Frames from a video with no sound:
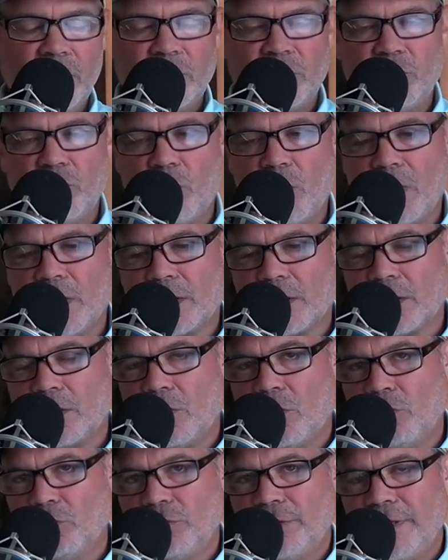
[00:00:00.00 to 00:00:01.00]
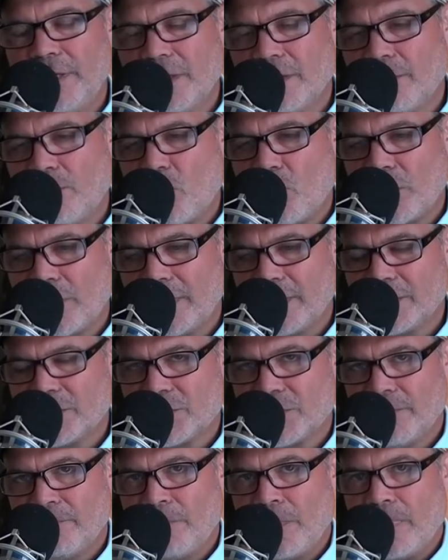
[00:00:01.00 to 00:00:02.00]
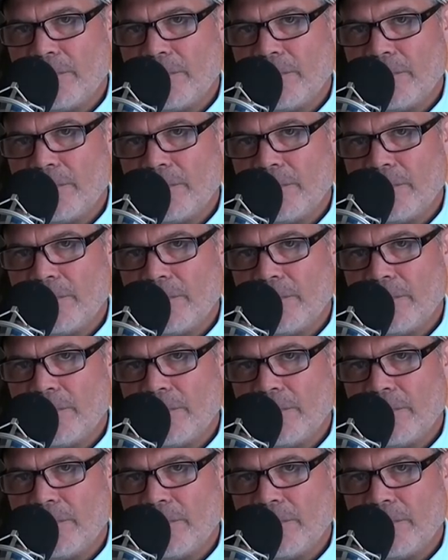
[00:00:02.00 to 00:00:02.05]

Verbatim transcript: you water only in the mornings.